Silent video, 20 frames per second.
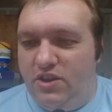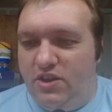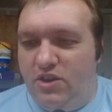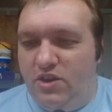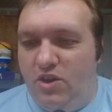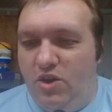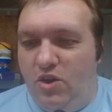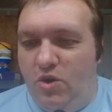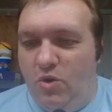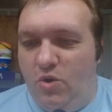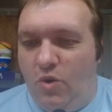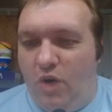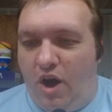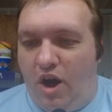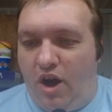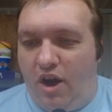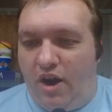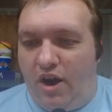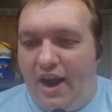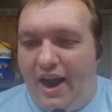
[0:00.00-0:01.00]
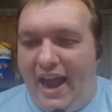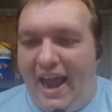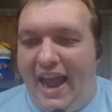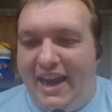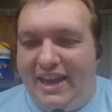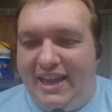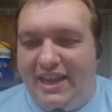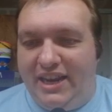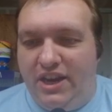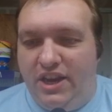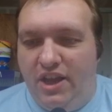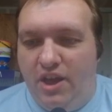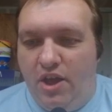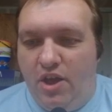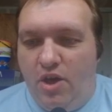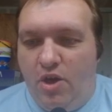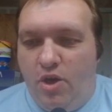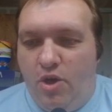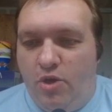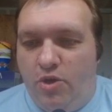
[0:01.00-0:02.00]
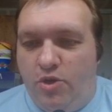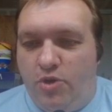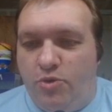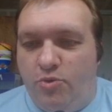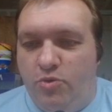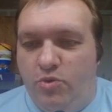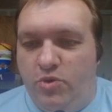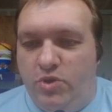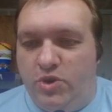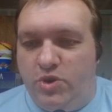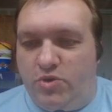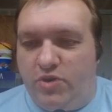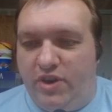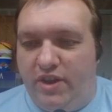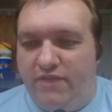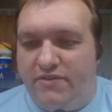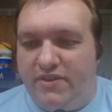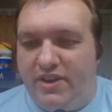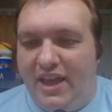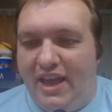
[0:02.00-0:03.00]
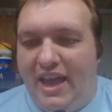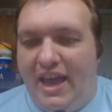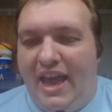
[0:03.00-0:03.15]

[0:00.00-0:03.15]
You are heading through the drift,